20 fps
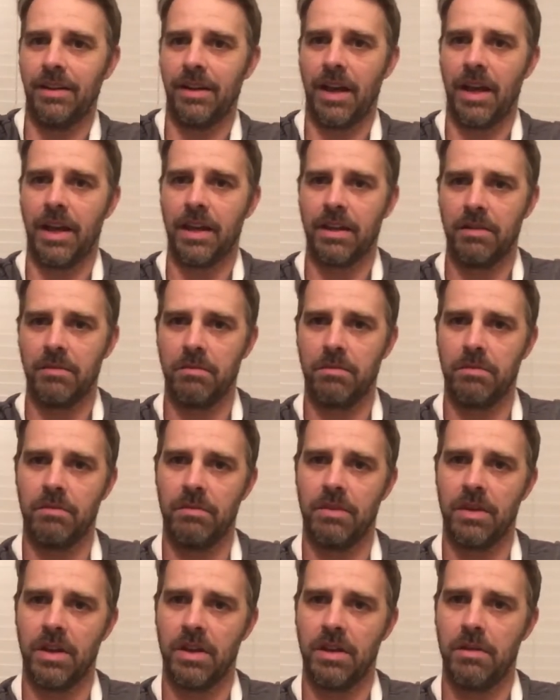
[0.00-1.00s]
I can
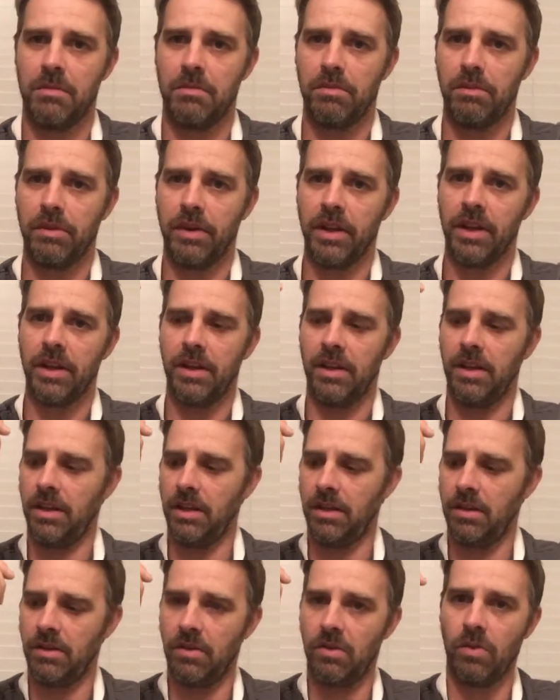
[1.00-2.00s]
bring it
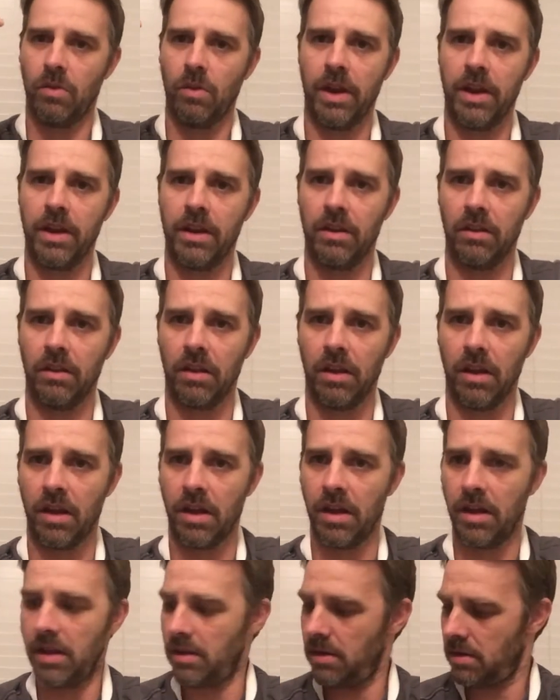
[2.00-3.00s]
in quite a
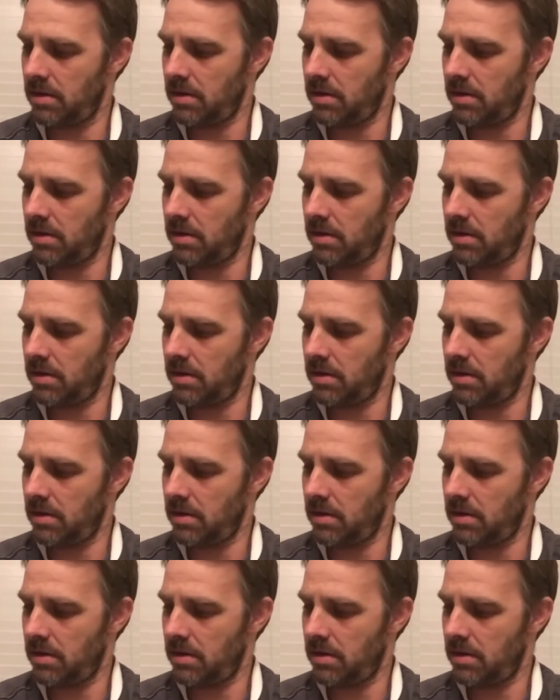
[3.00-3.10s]
lot.